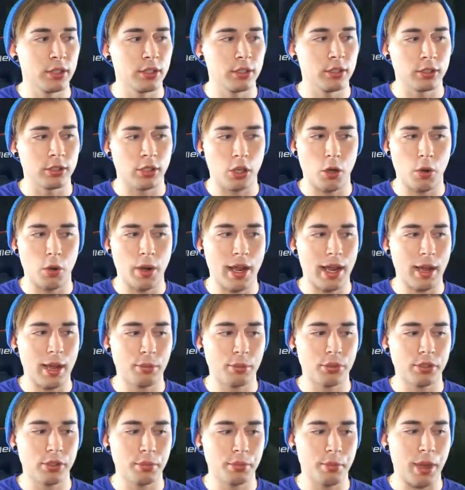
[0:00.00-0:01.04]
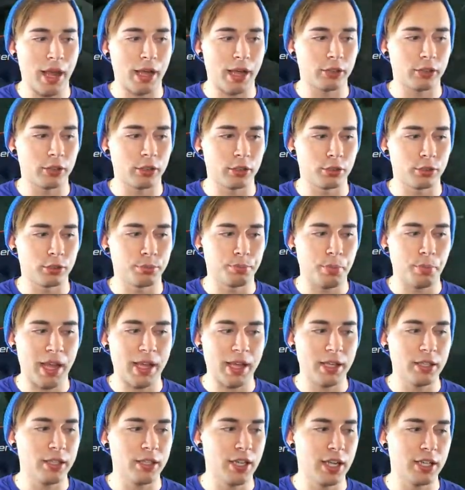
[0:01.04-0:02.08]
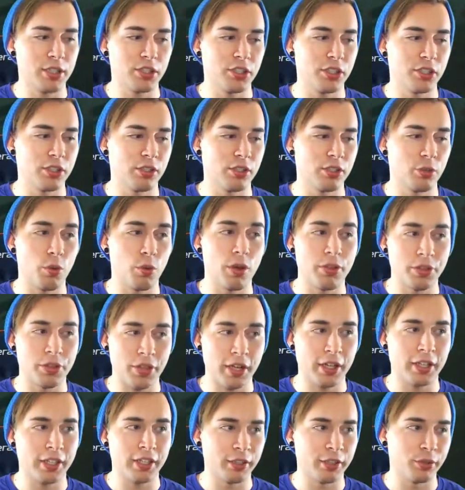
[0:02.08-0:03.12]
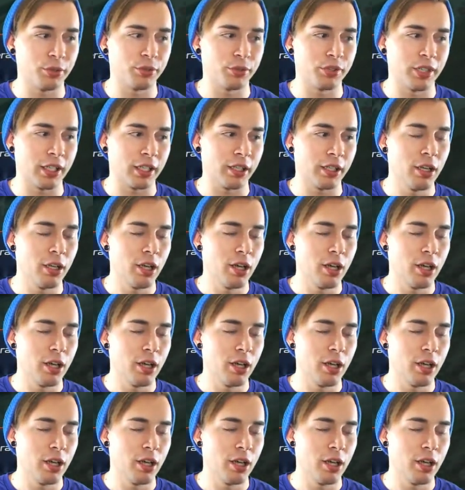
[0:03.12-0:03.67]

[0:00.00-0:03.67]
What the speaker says: go ham with your macros, pay attention to what they're using.